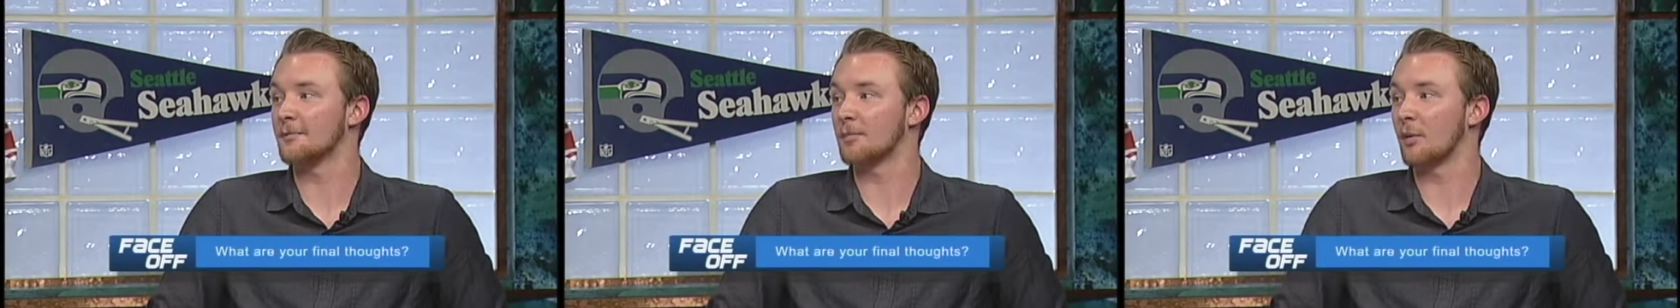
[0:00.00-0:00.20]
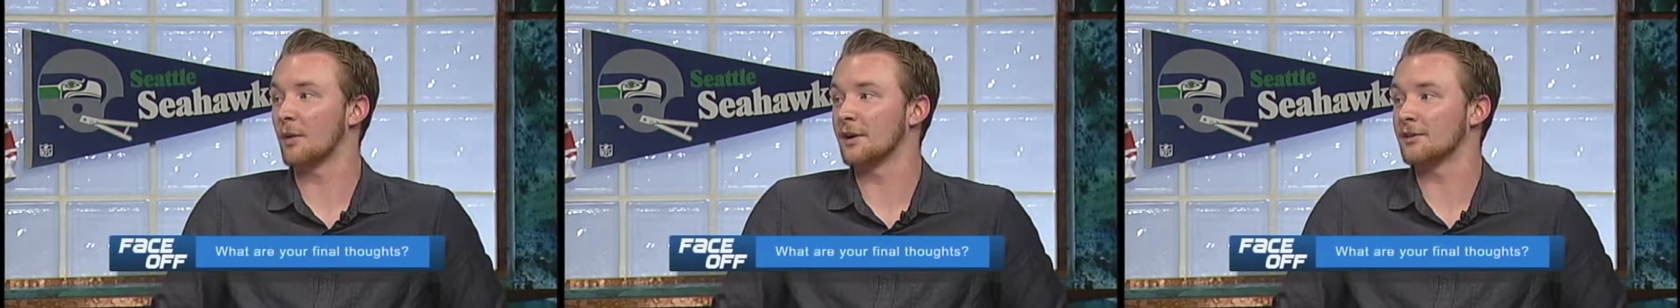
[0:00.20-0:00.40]

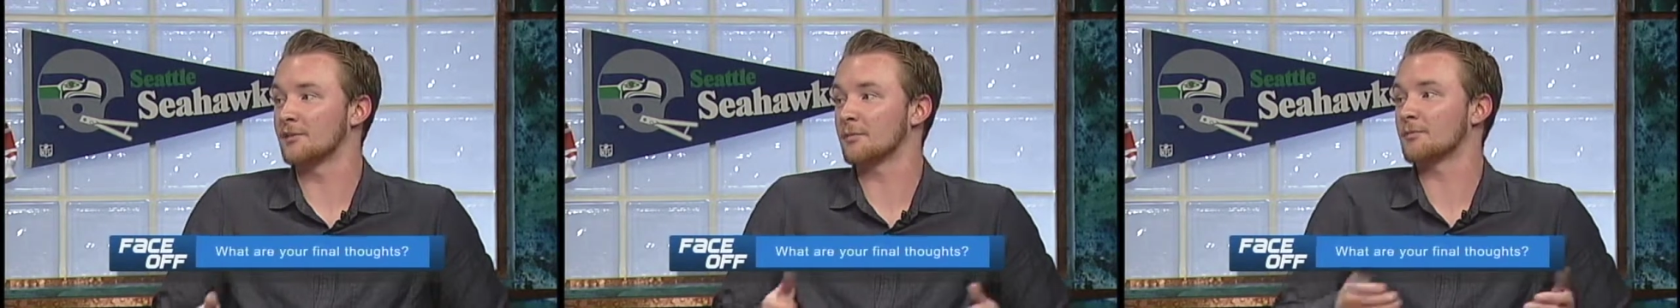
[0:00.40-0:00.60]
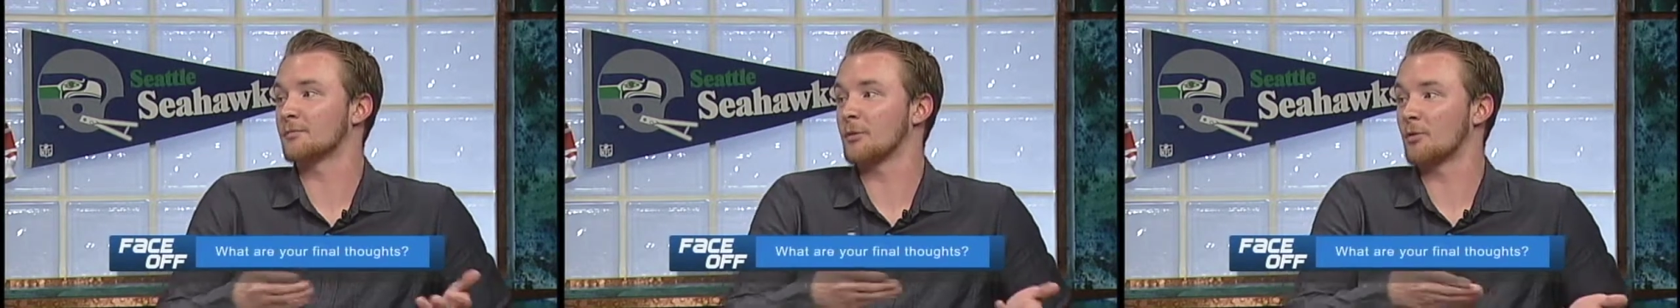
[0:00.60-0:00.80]

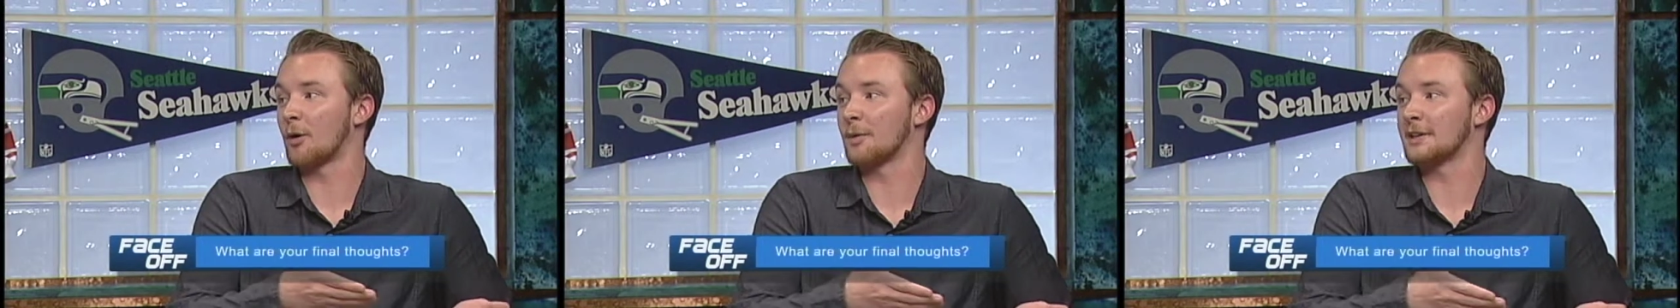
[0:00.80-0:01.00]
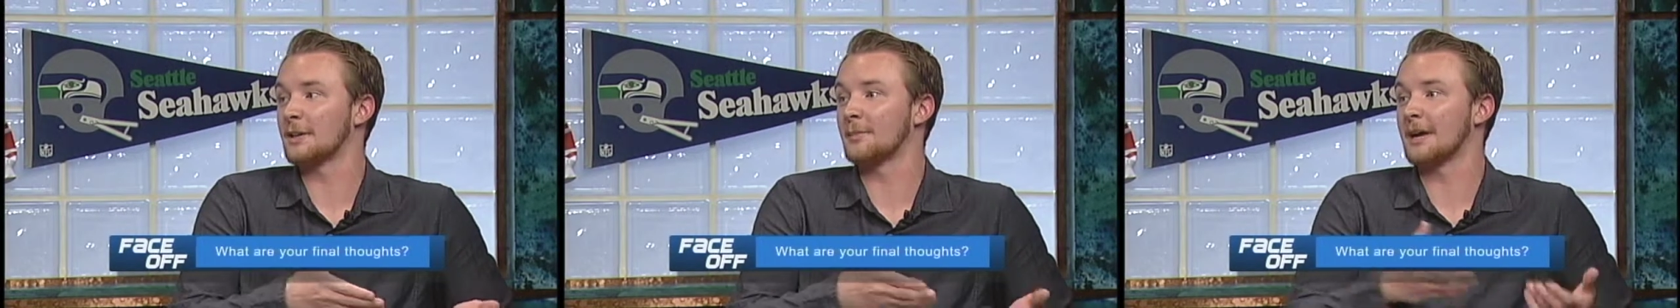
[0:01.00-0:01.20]
Boys
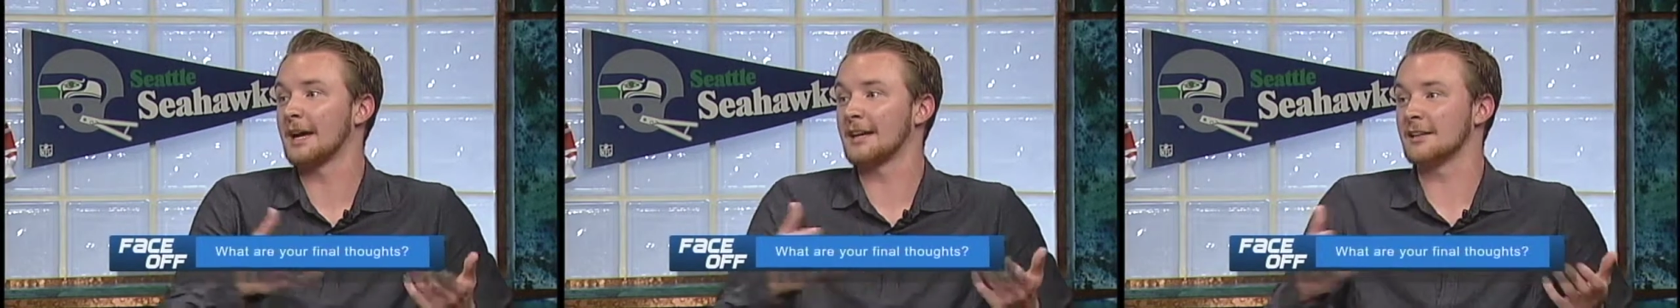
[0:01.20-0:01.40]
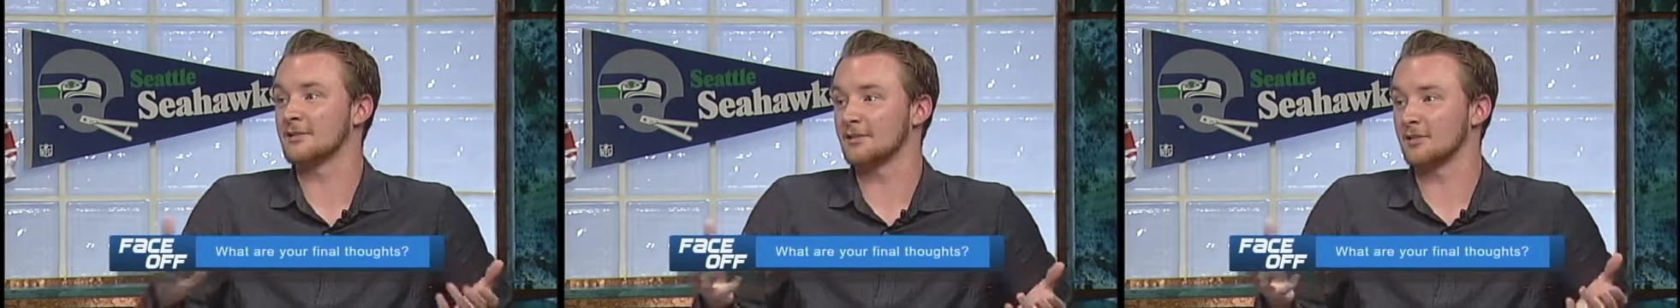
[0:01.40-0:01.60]
grow into
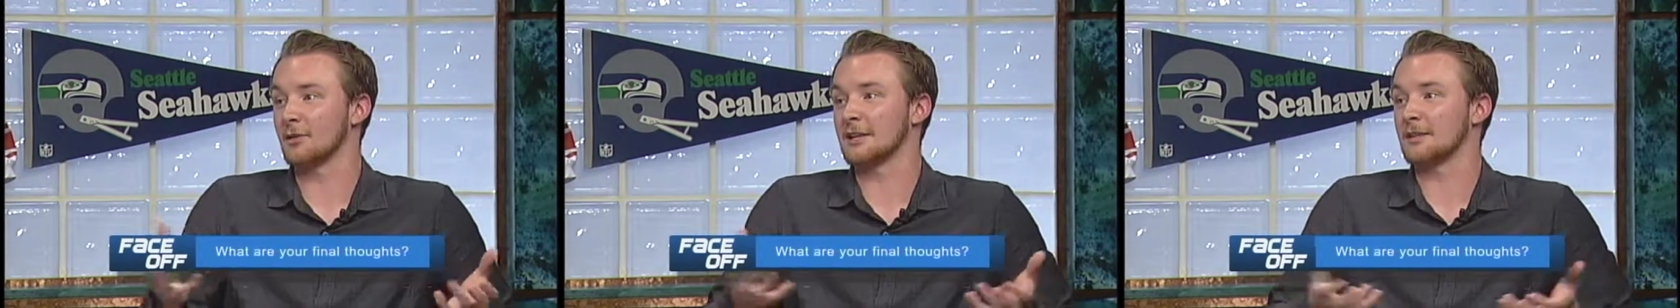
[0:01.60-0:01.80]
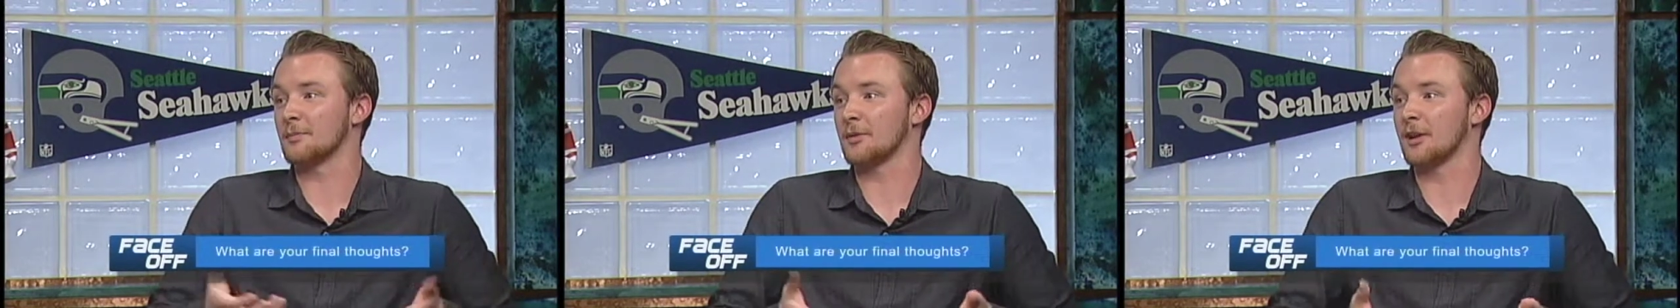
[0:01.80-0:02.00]
men and still
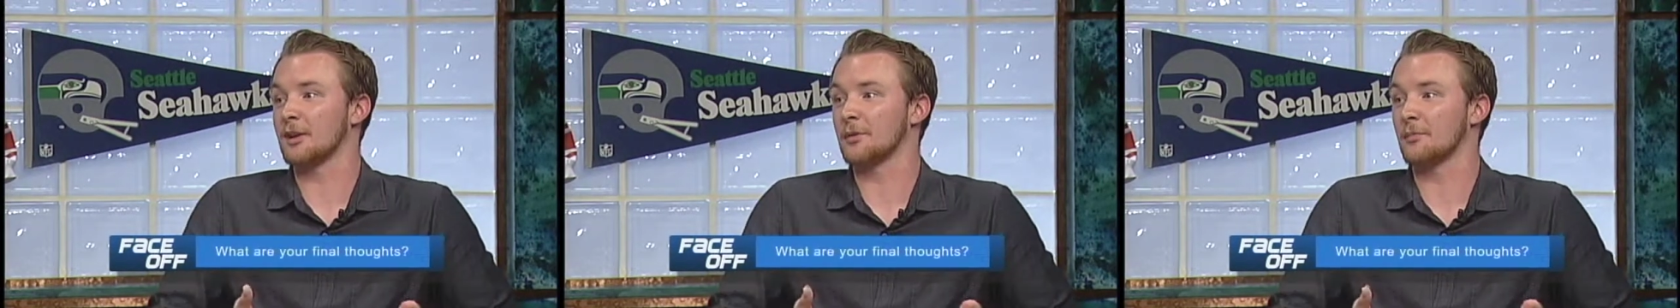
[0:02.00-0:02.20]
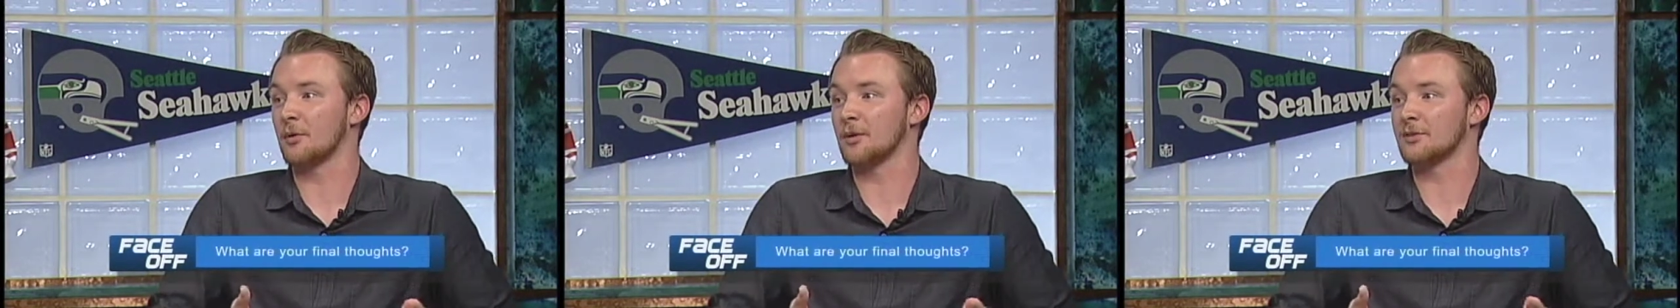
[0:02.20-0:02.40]
get to play
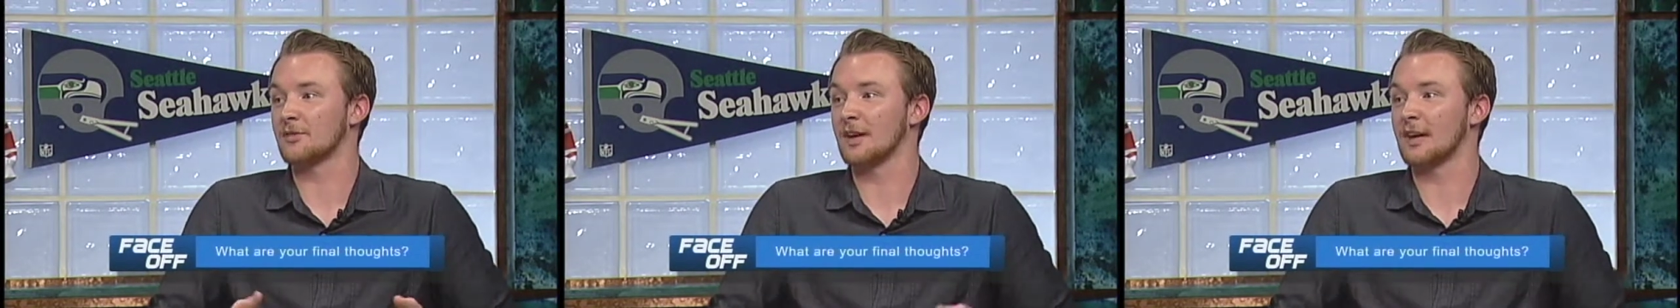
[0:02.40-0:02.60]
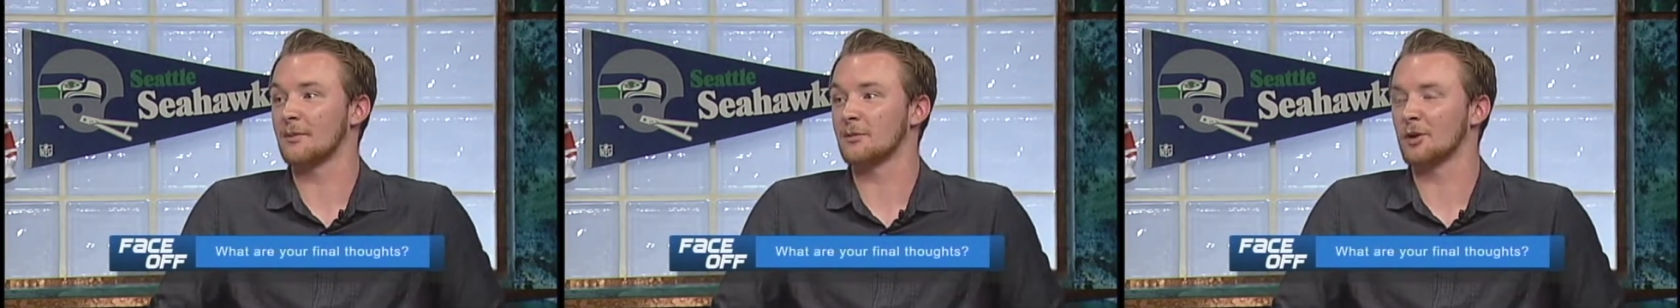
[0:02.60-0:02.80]
a boys'
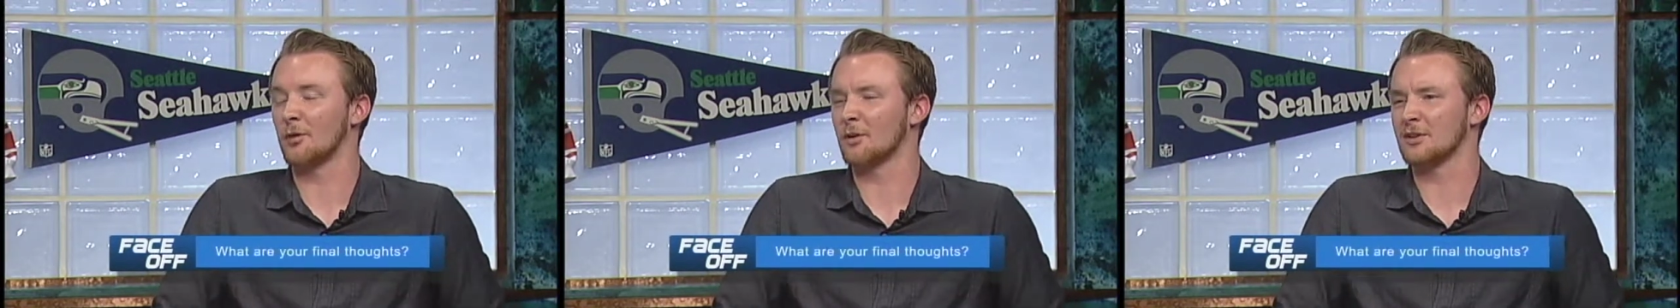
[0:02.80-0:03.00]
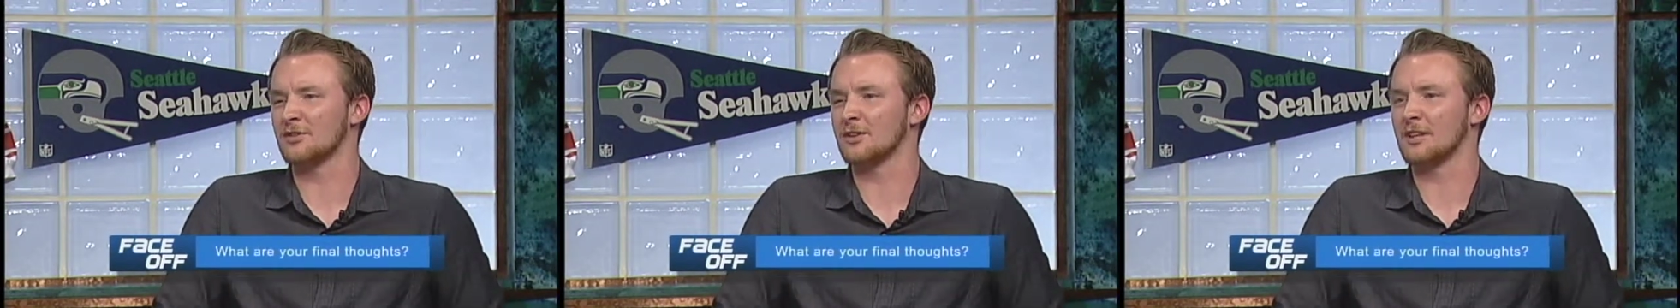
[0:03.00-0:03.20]
game. You don't
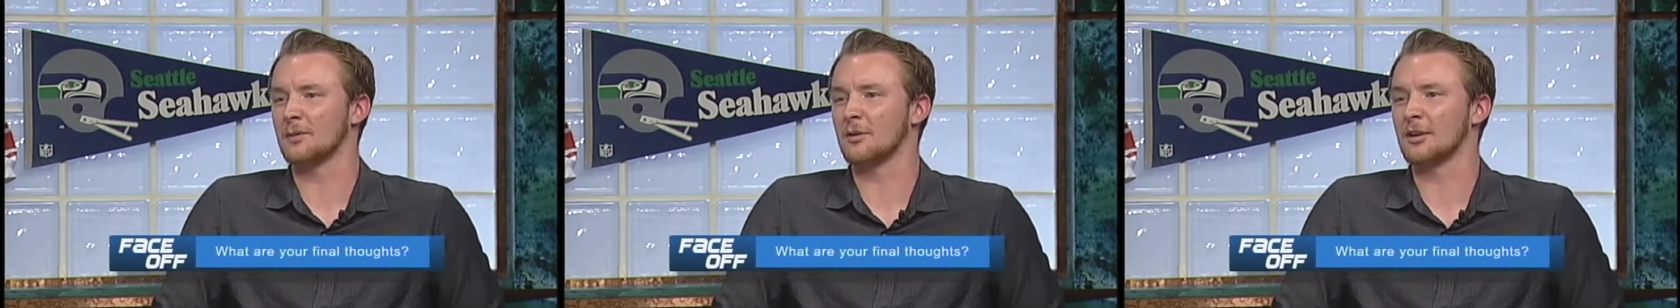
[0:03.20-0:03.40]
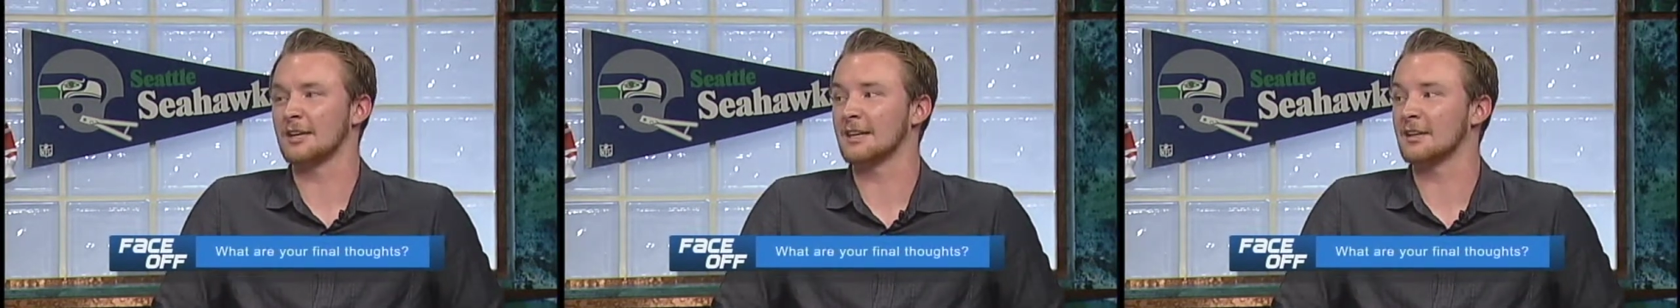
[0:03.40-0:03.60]
want to see
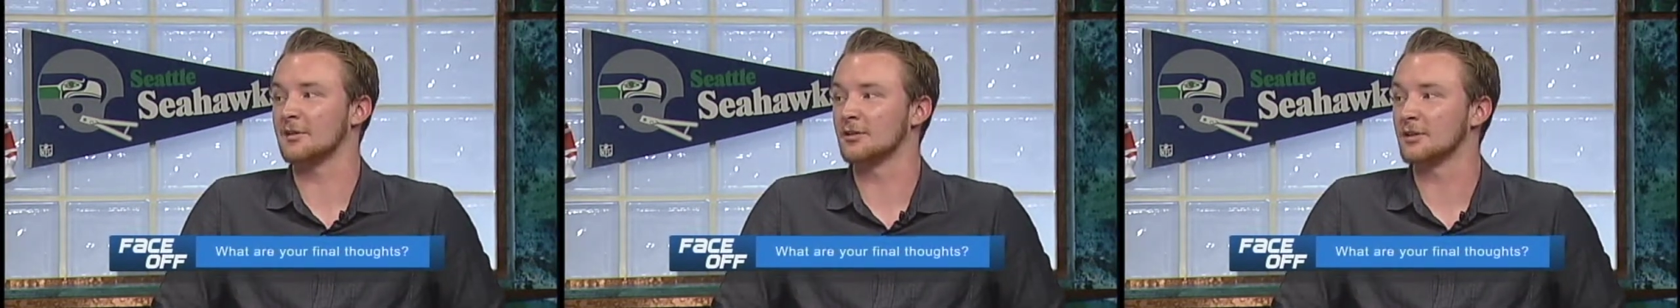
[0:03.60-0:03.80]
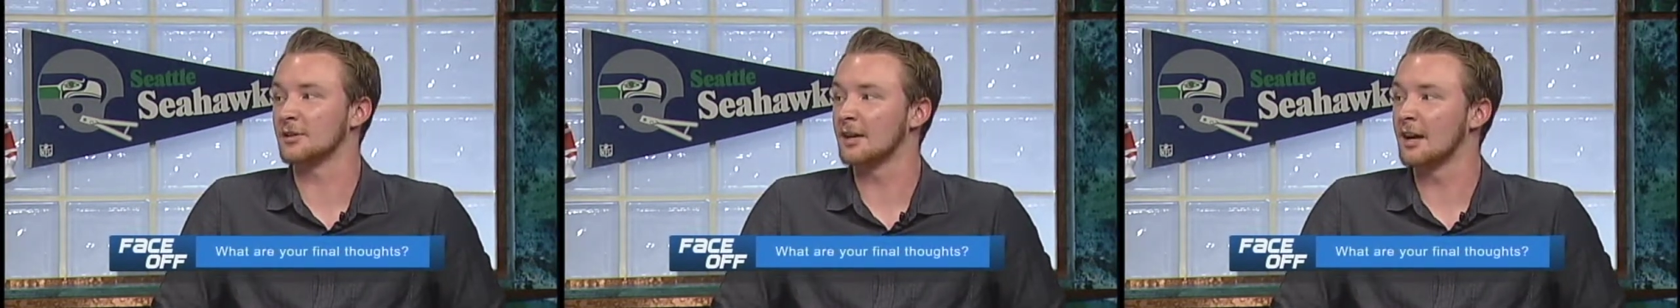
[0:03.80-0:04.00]
anybody get injured.